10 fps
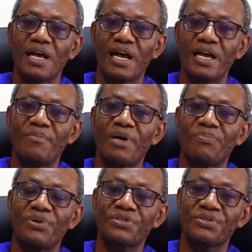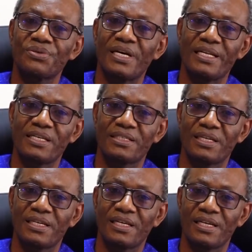I am Apostle
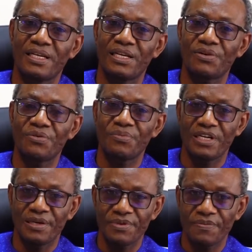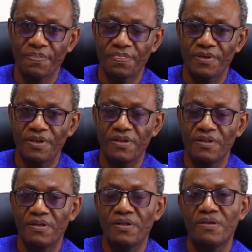Alexander Nanaya Kumilabi,
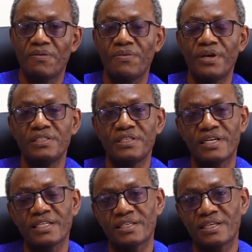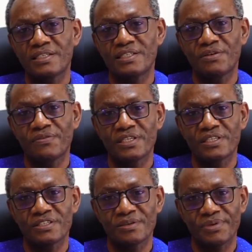the General Secretary of the
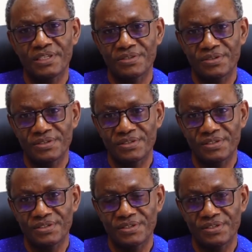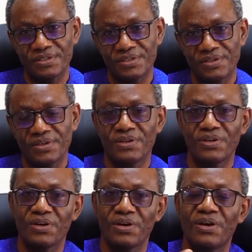Church of Pentecost.
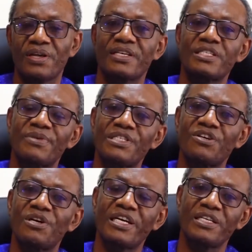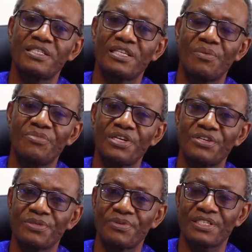On this special occasion, I bring
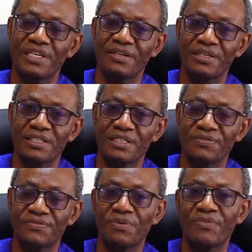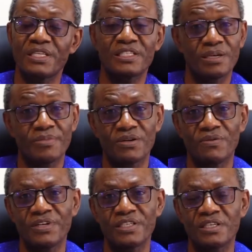you special greetings from the Chairman
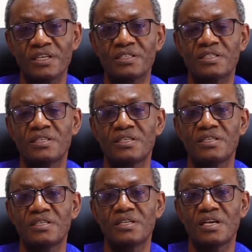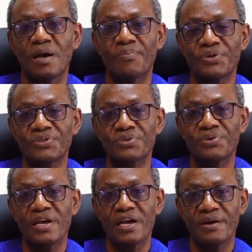of the Church,
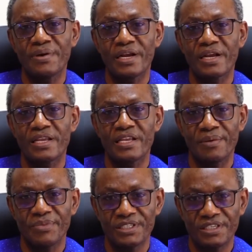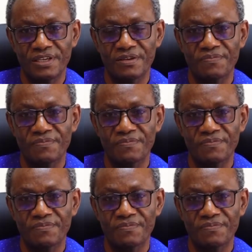Apostle Eric Nyameche.